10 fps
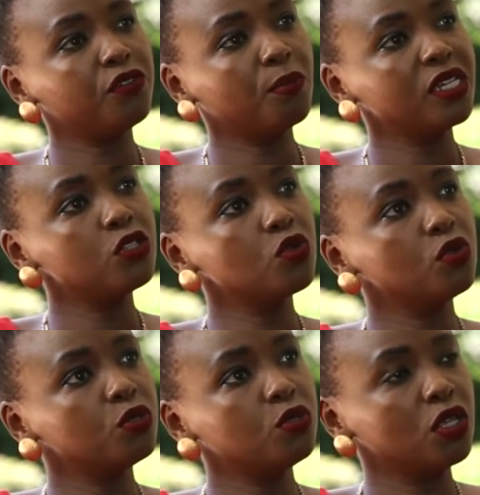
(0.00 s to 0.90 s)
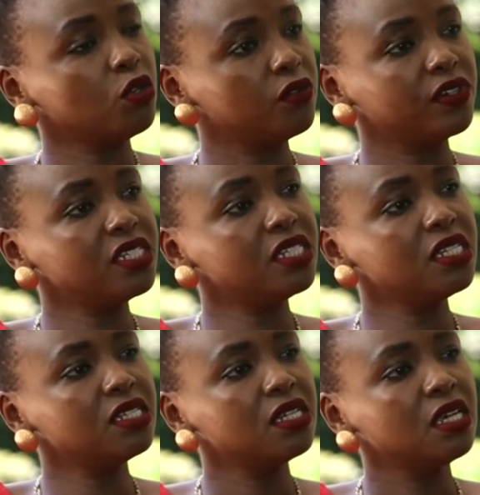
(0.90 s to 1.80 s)
soul to the universe. This
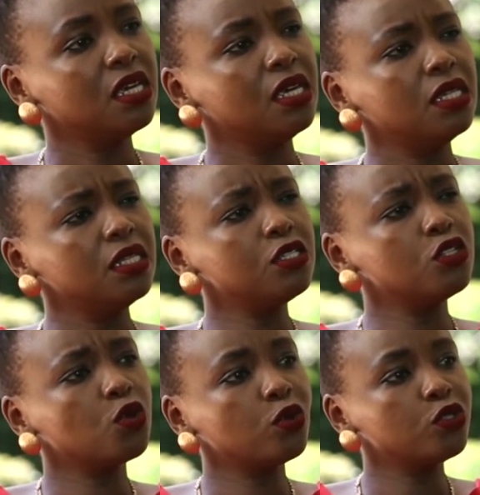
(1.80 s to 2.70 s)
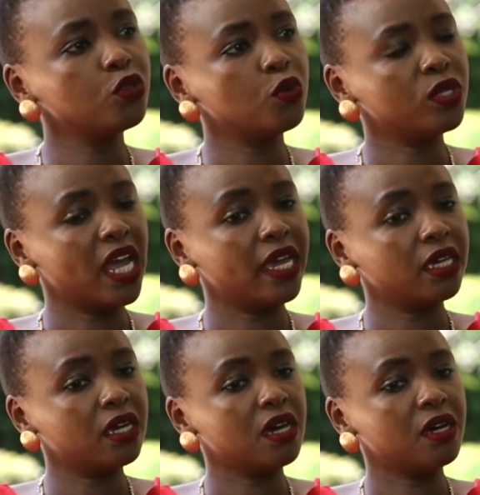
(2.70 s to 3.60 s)
is also
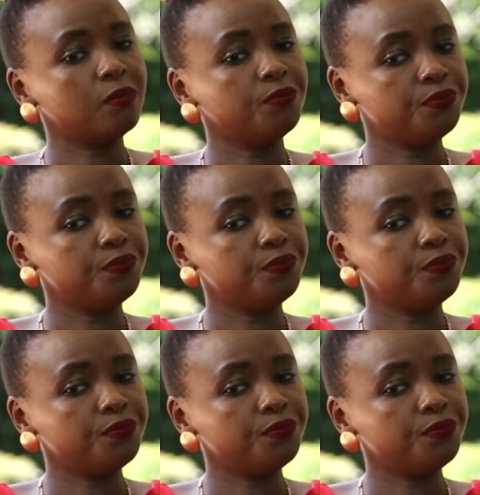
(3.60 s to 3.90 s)
like on